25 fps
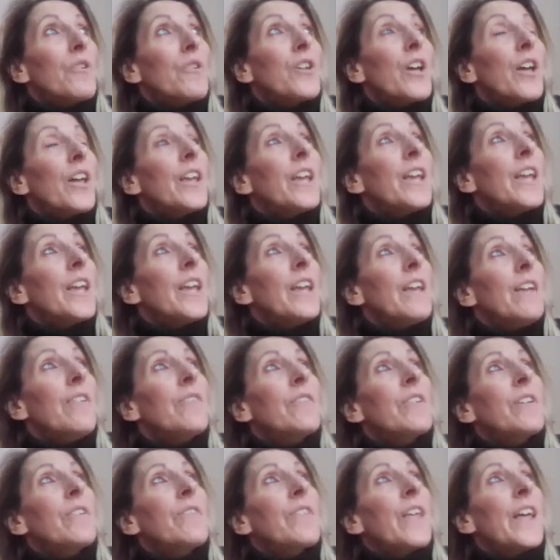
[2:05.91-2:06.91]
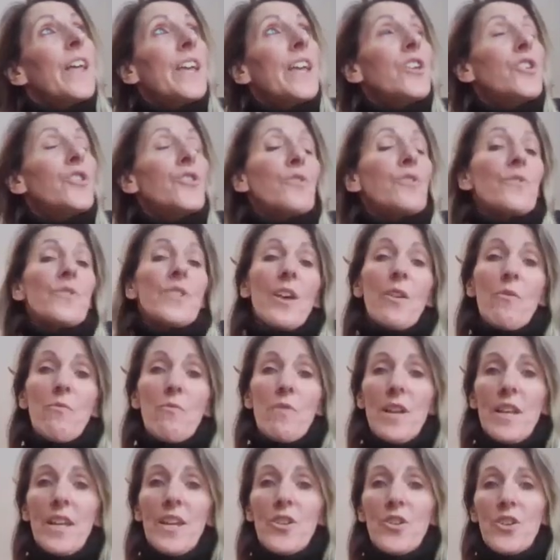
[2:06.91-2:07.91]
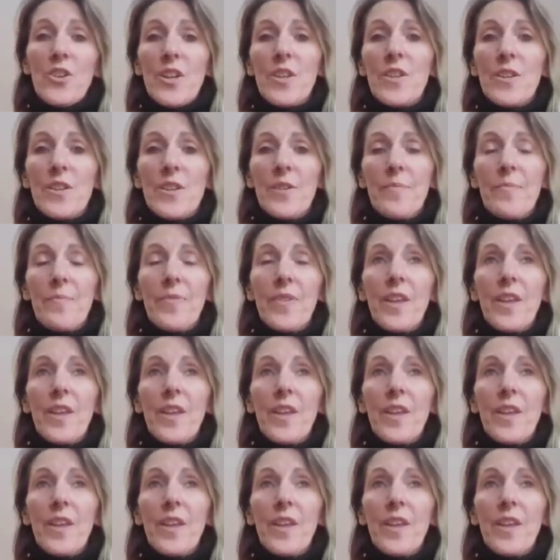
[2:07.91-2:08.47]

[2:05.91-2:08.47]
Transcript: even if they're issues, they're really just